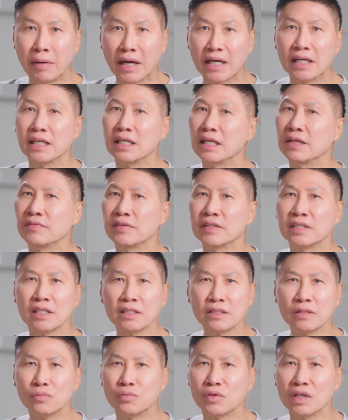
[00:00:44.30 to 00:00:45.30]
But if it
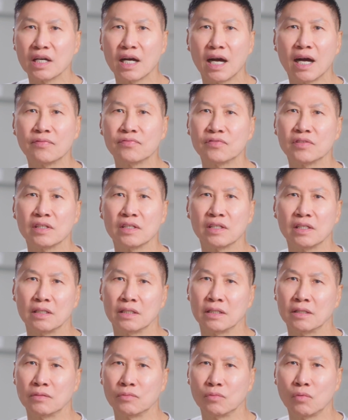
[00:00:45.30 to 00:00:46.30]
doesn't work after
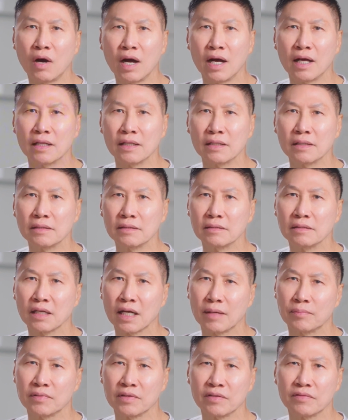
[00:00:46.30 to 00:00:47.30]
a while,
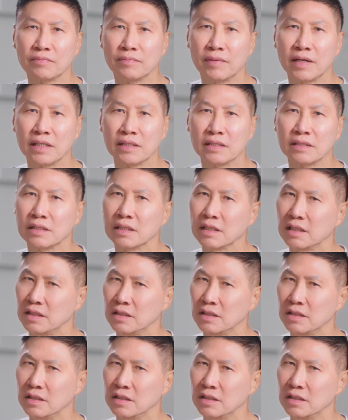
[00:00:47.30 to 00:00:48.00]
a couple of months,